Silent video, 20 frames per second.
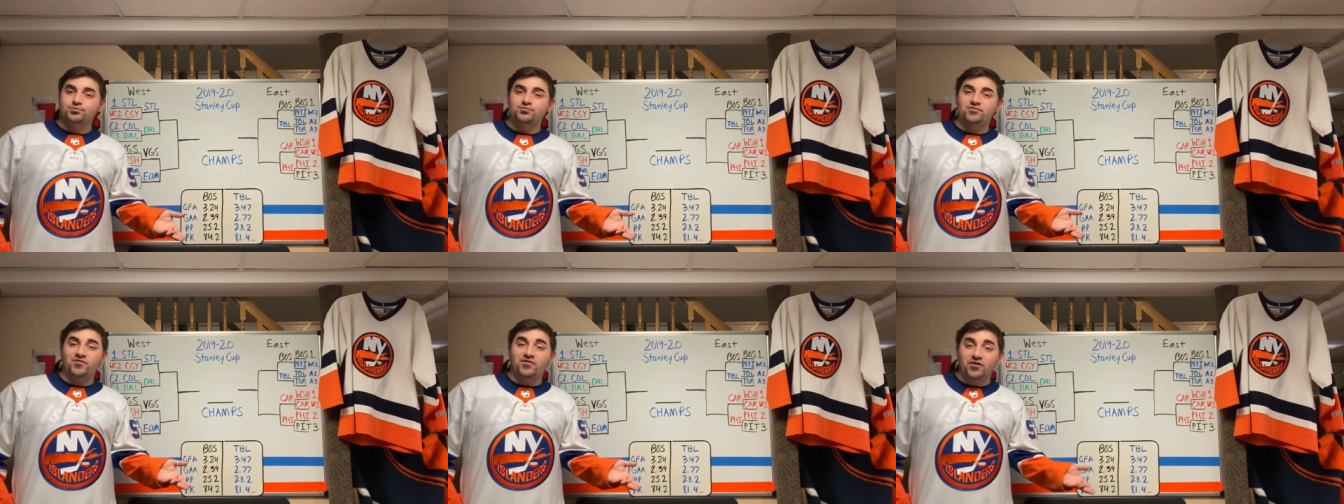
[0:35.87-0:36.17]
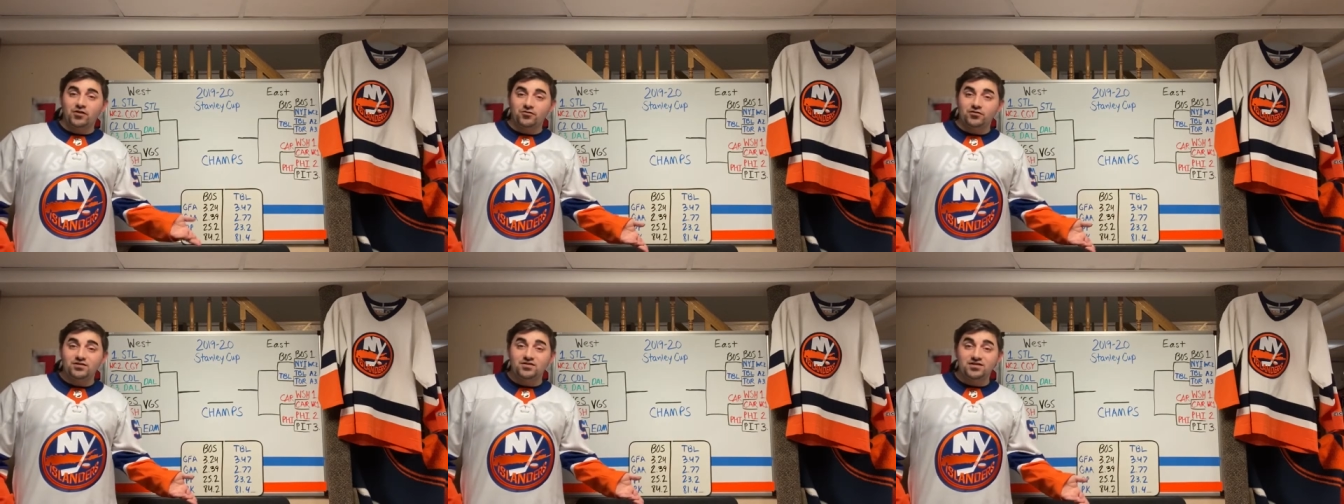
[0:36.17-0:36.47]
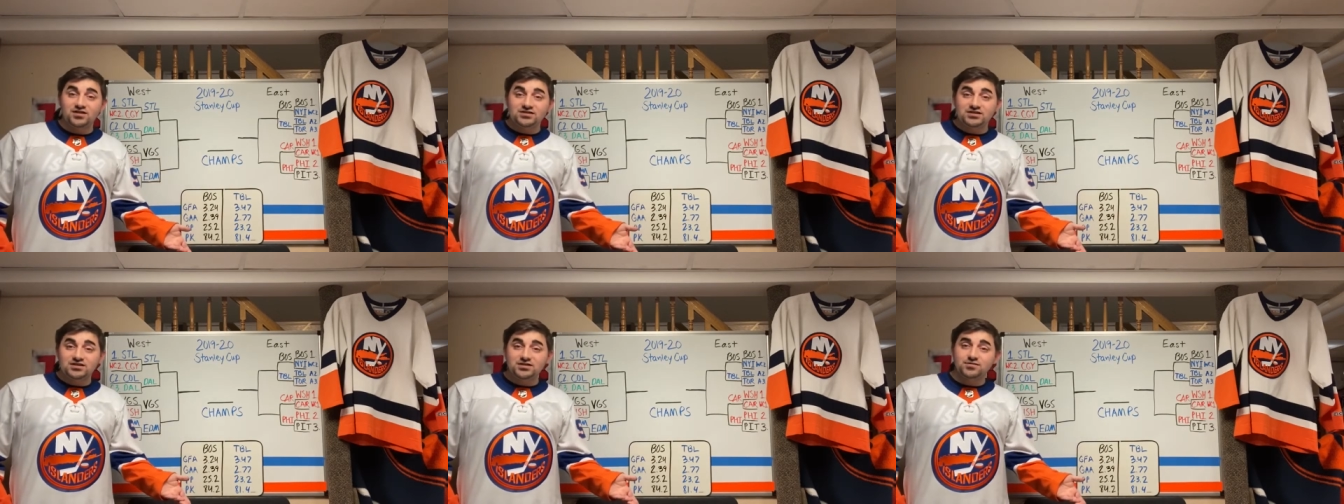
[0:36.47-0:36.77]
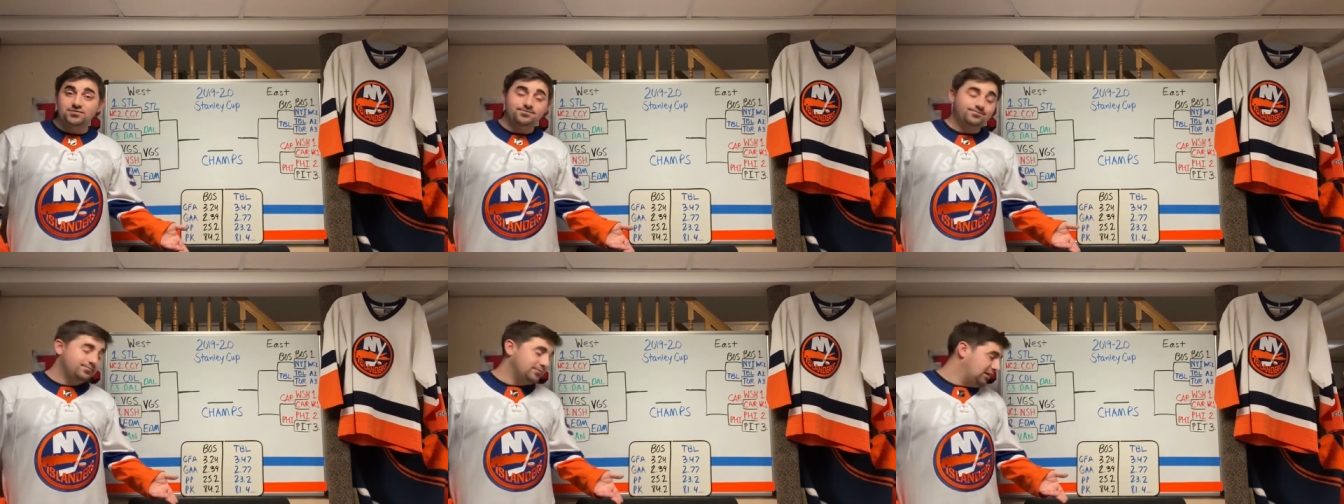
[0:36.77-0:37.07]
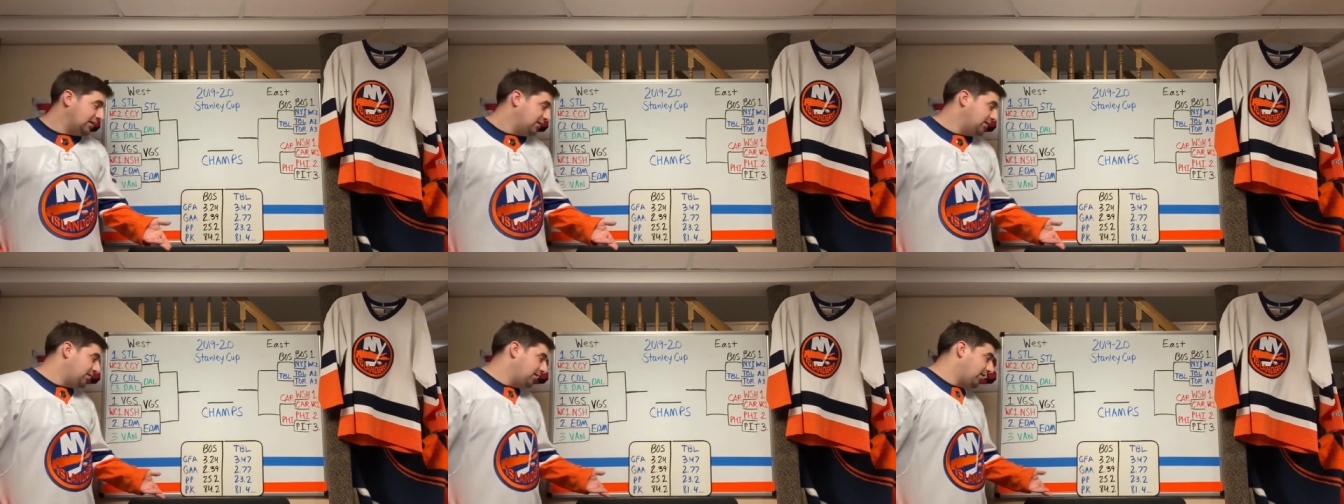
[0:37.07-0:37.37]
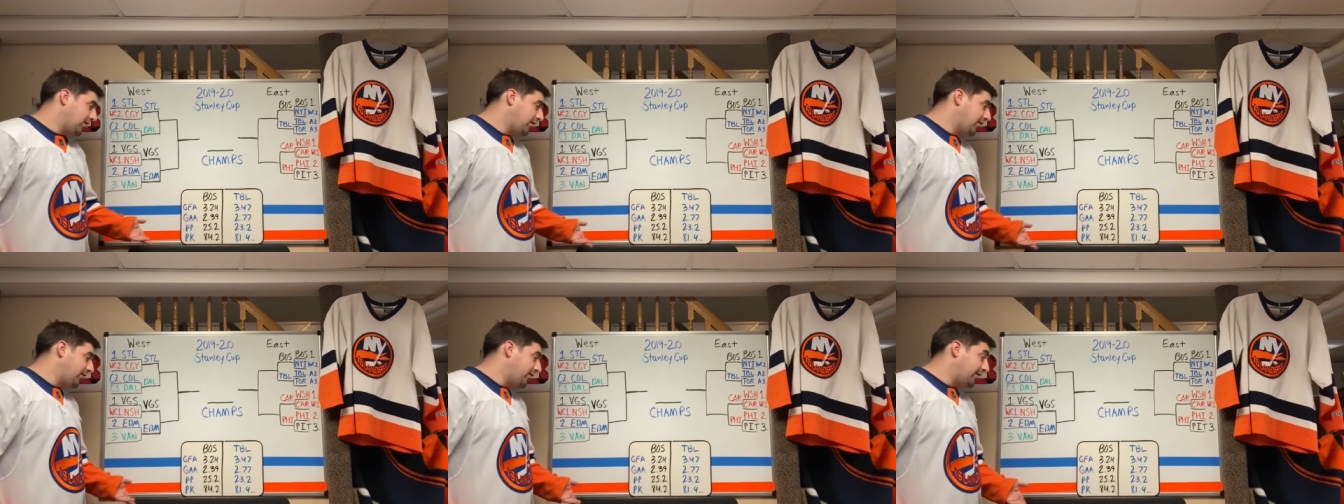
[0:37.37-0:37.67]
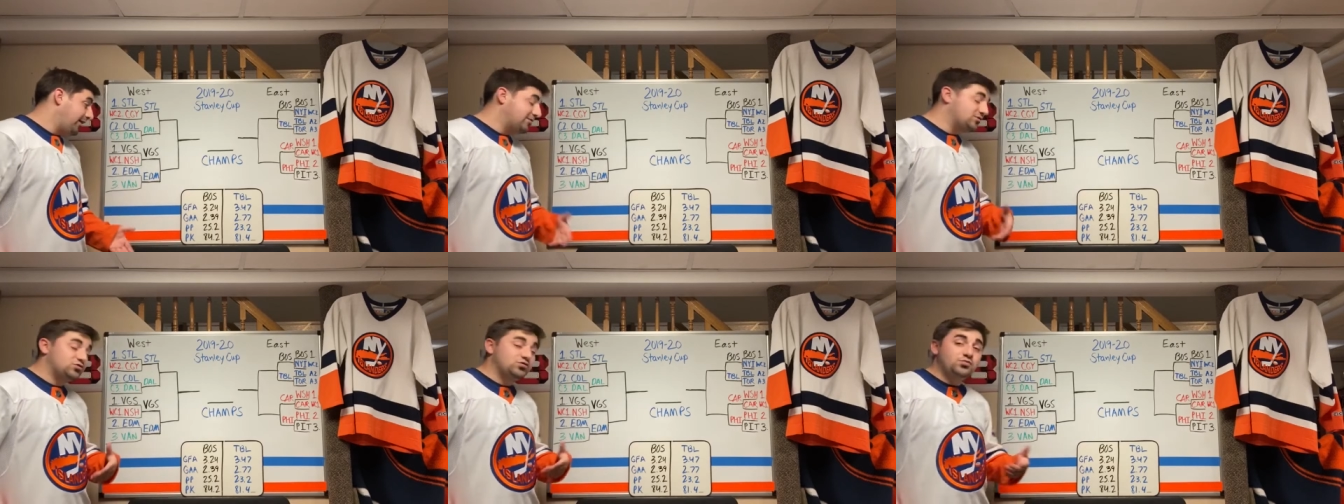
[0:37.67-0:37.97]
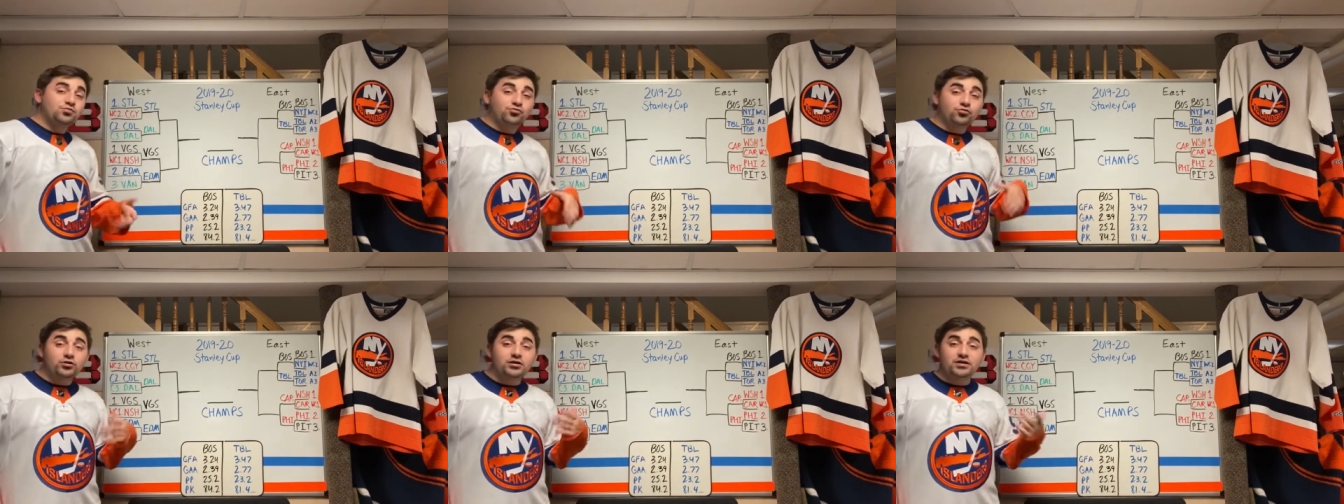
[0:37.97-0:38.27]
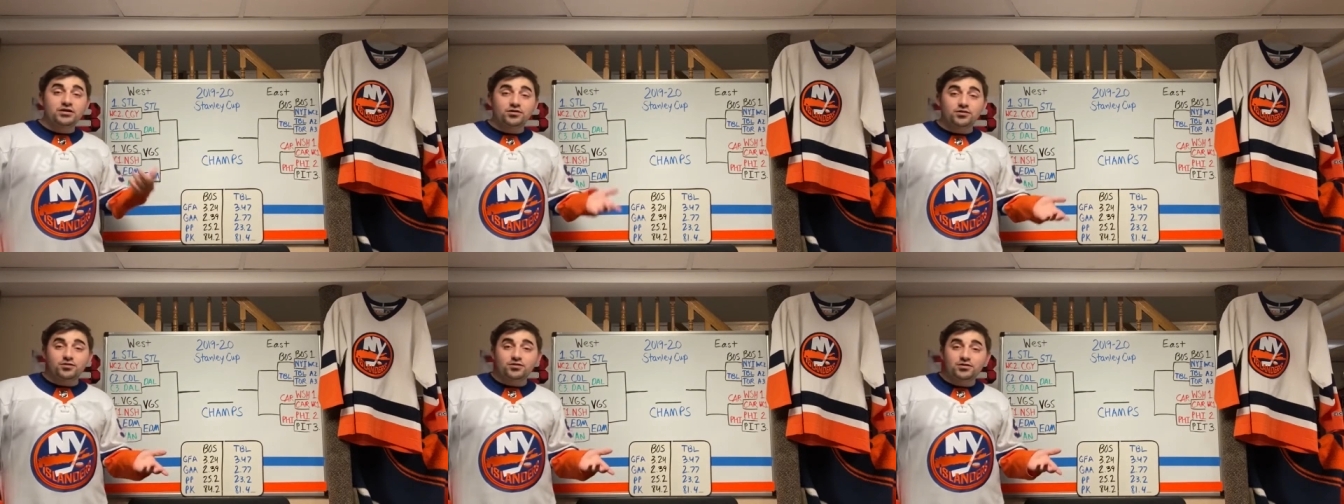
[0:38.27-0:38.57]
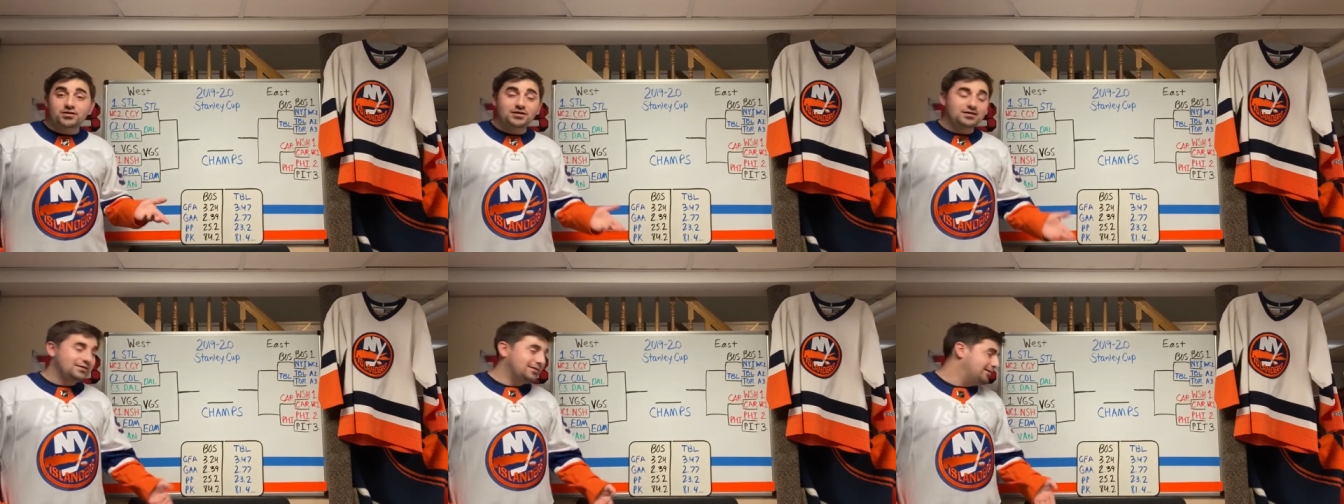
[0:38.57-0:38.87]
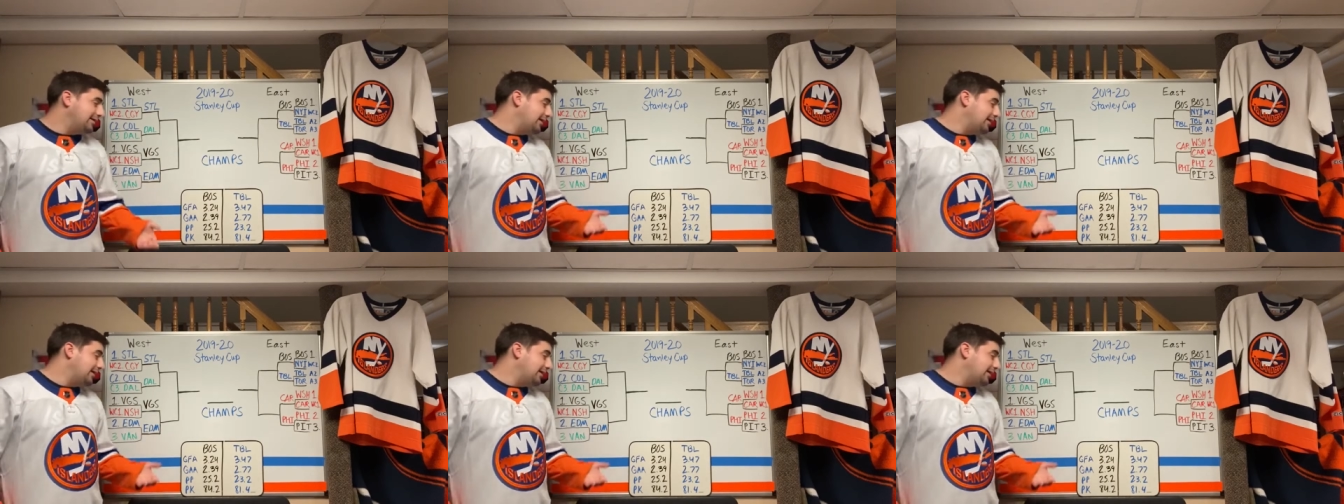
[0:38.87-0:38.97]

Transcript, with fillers: fairly decent, uh, actually pretty good,